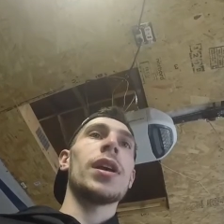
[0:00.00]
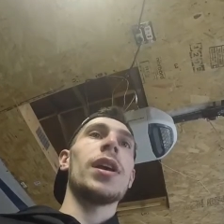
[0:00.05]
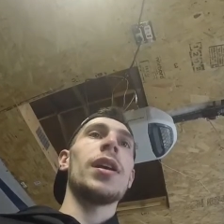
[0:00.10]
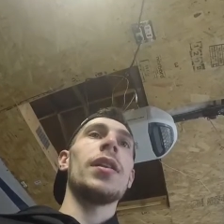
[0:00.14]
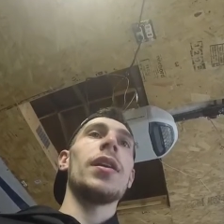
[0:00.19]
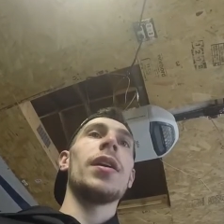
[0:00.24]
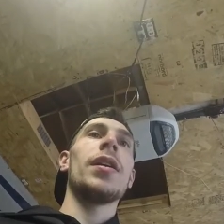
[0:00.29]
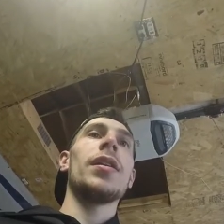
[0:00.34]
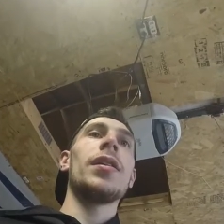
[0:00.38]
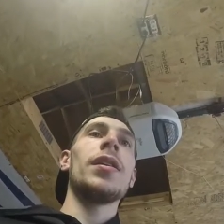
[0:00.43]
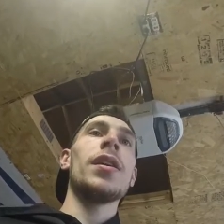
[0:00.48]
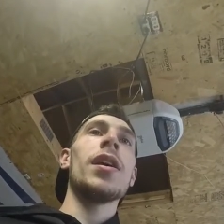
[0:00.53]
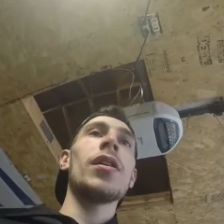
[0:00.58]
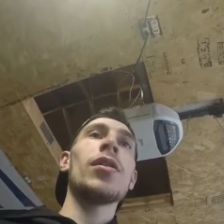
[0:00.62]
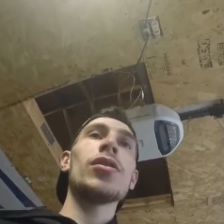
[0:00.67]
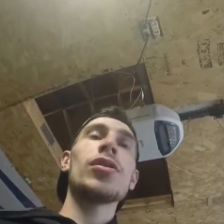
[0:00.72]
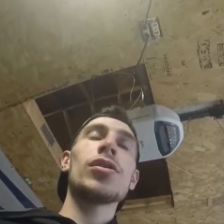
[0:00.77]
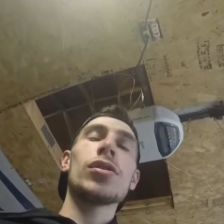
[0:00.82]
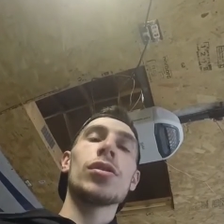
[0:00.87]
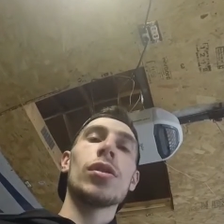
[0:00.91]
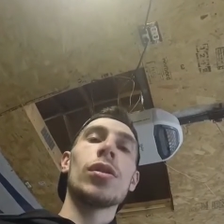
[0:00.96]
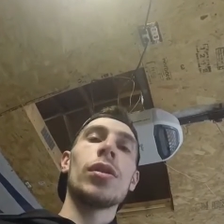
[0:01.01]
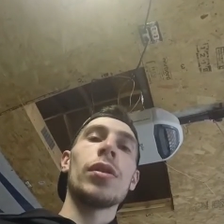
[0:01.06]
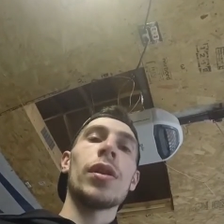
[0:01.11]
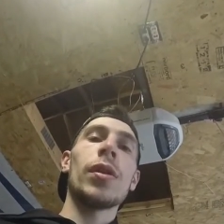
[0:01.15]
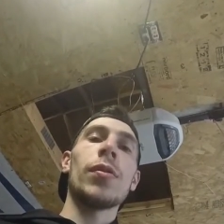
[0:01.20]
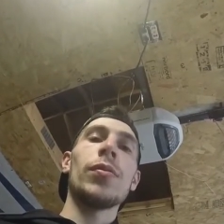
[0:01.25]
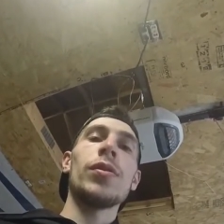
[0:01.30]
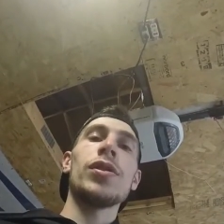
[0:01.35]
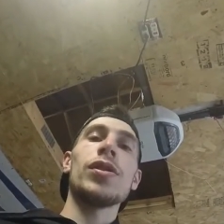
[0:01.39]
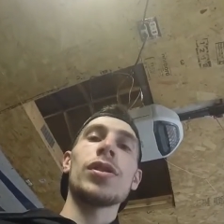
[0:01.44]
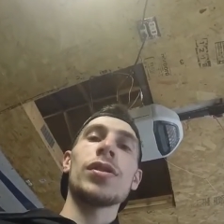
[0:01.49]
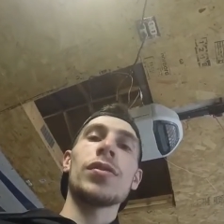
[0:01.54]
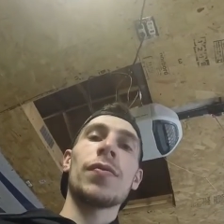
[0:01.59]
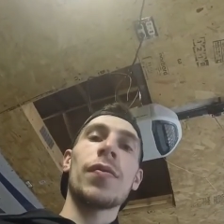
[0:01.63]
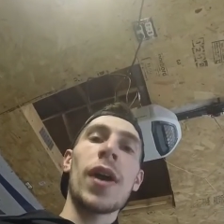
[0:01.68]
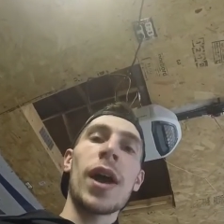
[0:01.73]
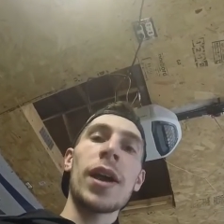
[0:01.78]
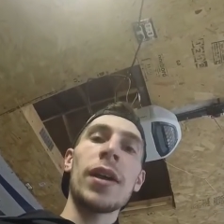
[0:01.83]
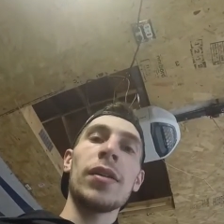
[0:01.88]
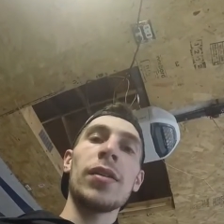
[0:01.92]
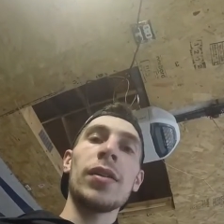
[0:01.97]
and then the other store that we just
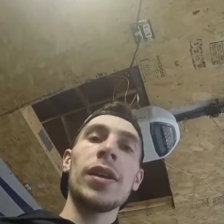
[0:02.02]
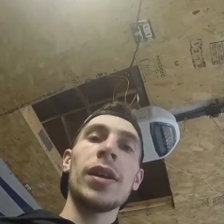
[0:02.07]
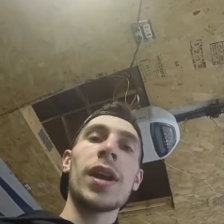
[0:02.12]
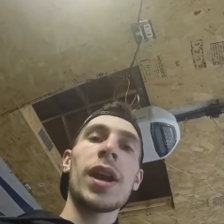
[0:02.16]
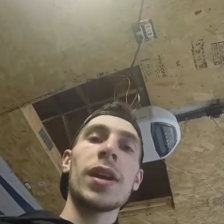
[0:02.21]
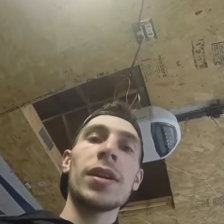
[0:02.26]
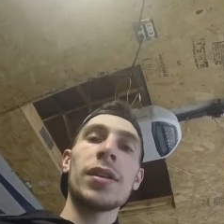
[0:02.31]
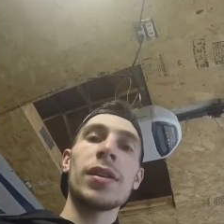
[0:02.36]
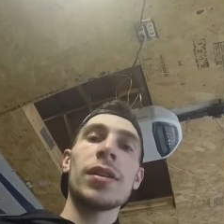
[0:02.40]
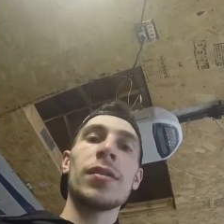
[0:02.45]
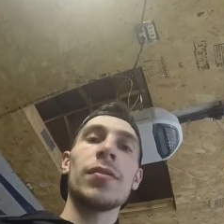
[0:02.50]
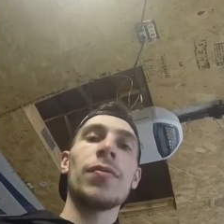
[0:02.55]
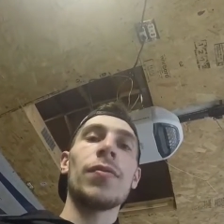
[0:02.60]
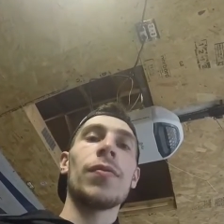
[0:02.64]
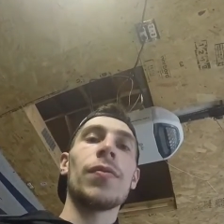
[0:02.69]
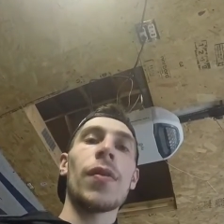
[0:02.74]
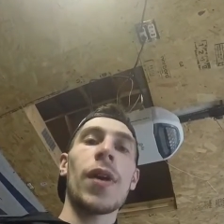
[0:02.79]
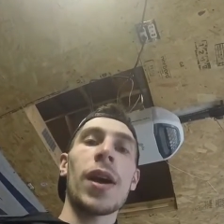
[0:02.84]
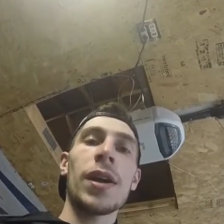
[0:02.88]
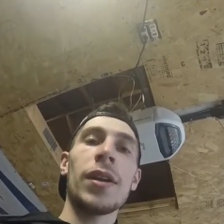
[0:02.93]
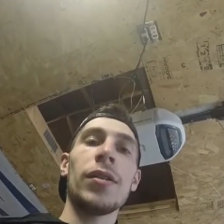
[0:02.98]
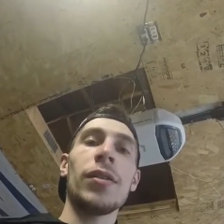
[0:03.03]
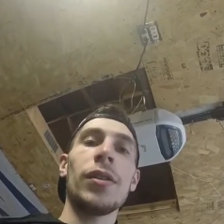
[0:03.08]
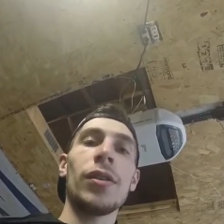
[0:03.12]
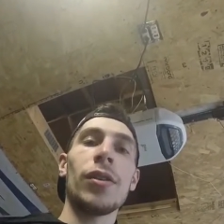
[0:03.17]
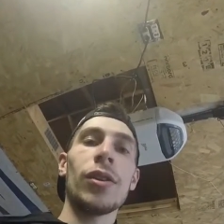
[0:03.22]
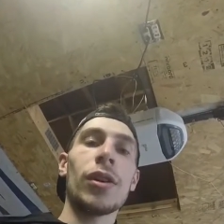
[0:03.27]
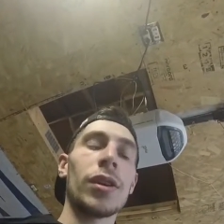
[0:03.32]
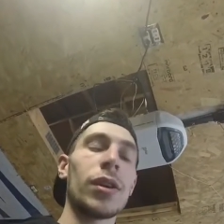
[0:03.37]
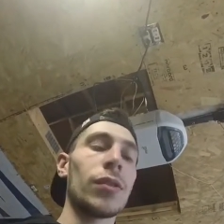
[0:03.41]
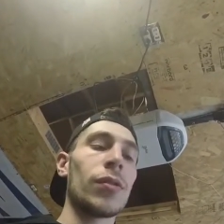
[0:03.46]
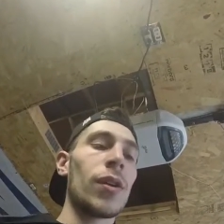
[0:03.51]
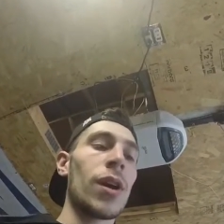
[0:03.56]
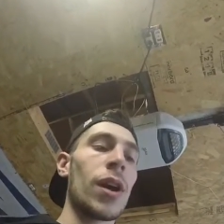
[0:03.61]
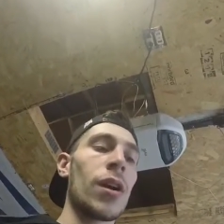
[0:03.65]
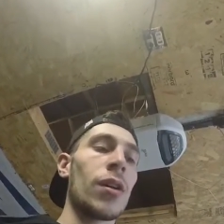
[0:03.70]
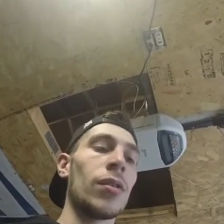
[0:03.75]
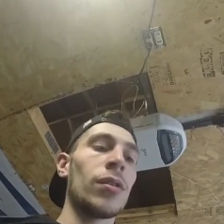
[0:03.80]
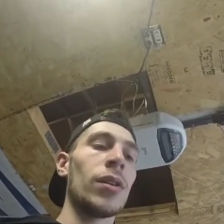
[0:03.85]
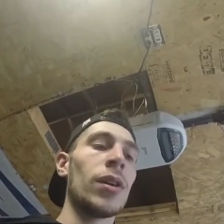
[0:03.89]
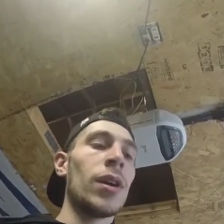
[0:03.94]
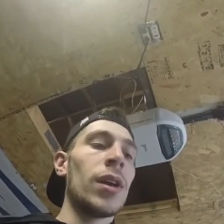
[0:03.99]
finally got done looking
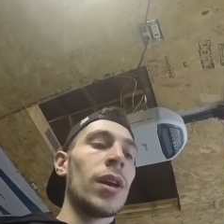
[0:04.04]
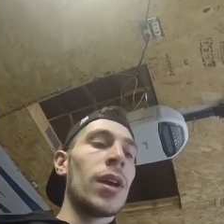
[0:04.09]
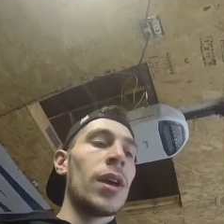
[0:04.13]
around